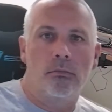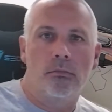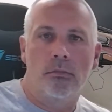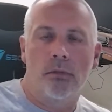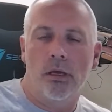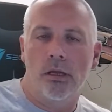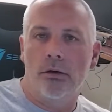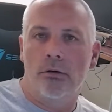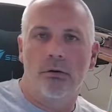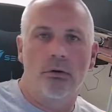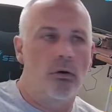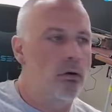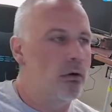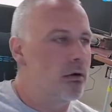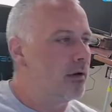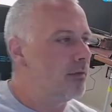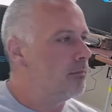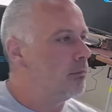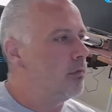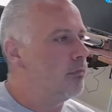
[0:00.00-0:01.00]
I don't know, I
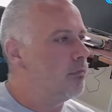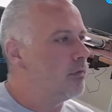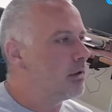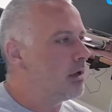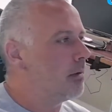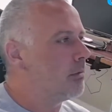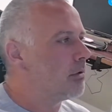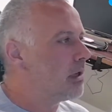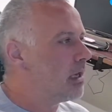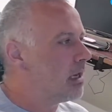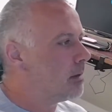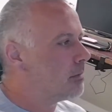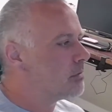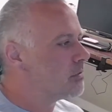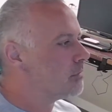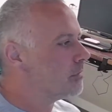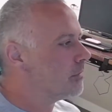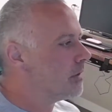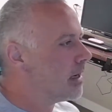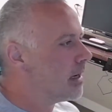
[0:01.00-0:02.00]
moved a couple cameras
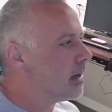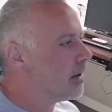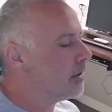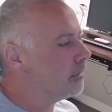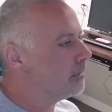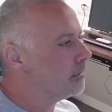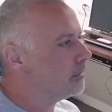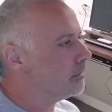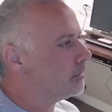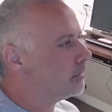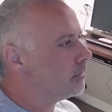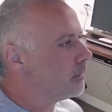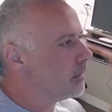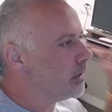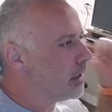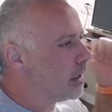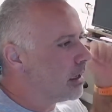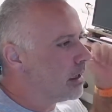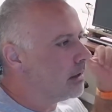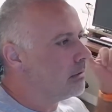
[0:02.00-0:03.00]
around. We
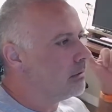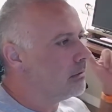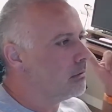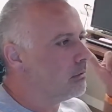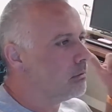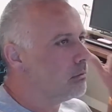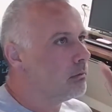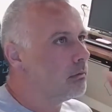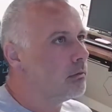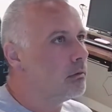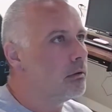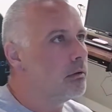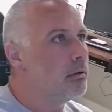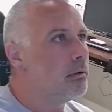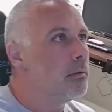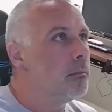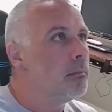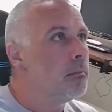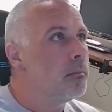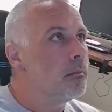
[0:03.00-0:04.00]
got
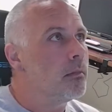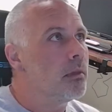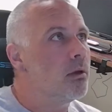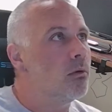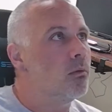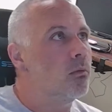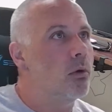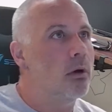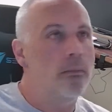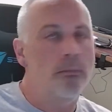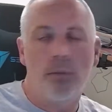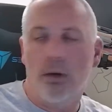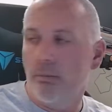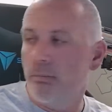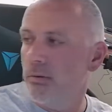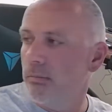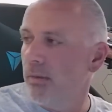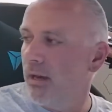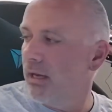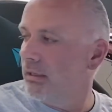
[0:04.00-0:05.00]
one puppy
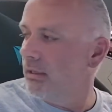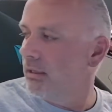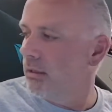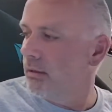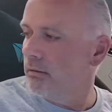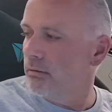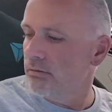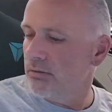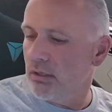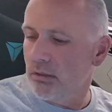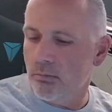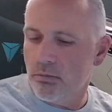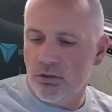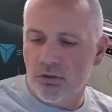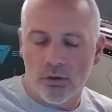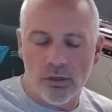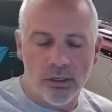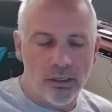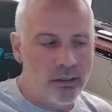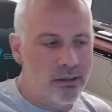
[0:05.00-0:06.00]
back here that's going to be
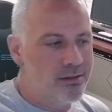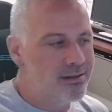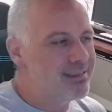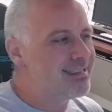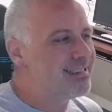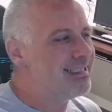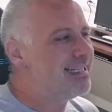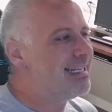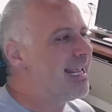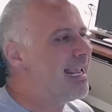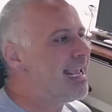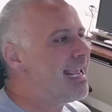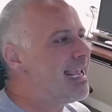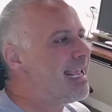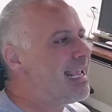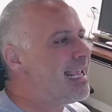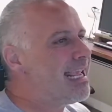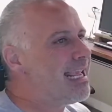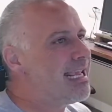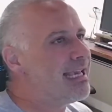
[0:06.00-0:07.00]
joining us.
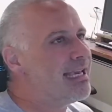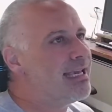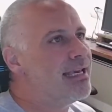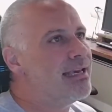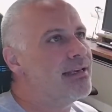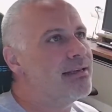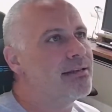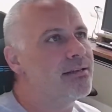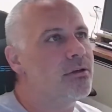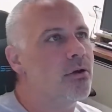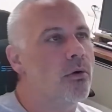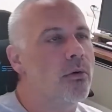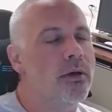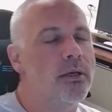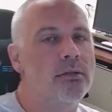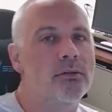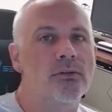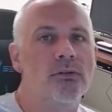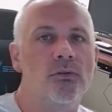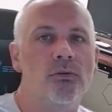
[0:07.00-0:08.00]
Today is going
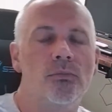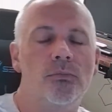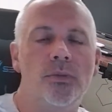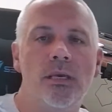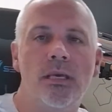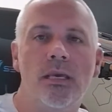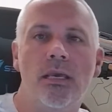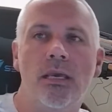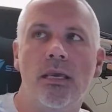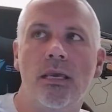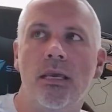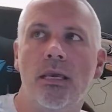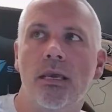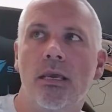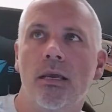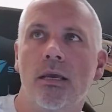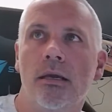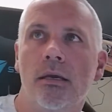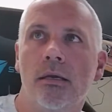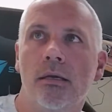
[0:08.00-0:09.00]
to be
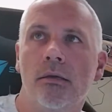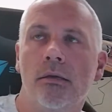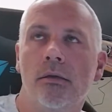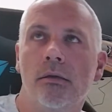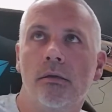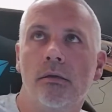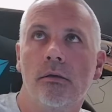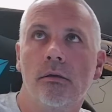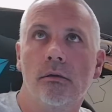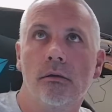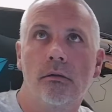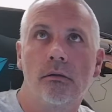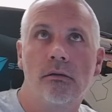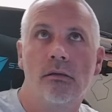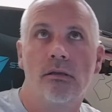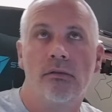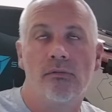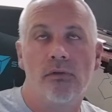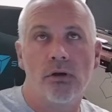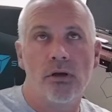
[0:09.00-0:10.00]

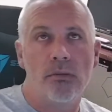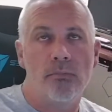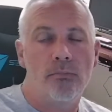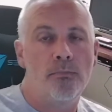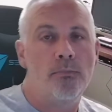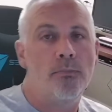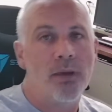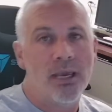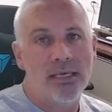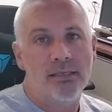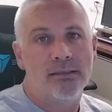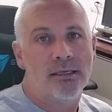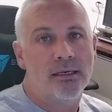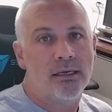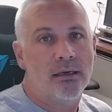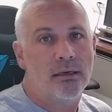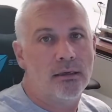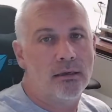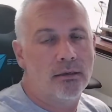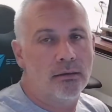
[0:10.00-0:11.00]
the very
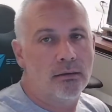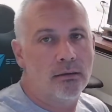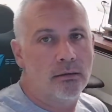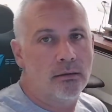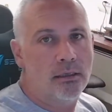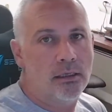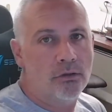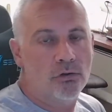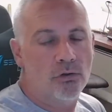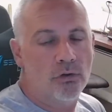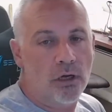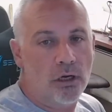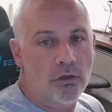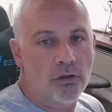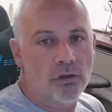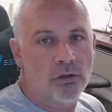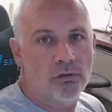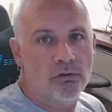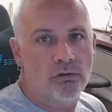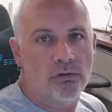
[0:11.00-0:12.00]
basic
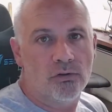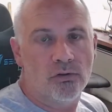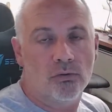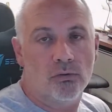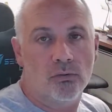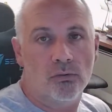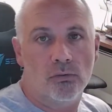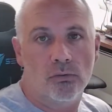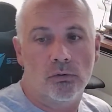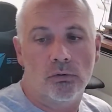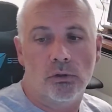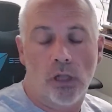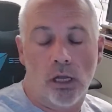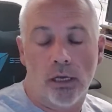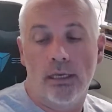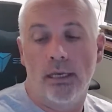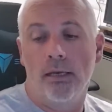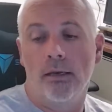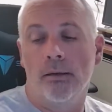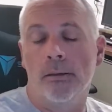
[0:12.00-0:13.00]
introduction to
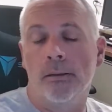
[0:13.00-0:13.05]
clogging.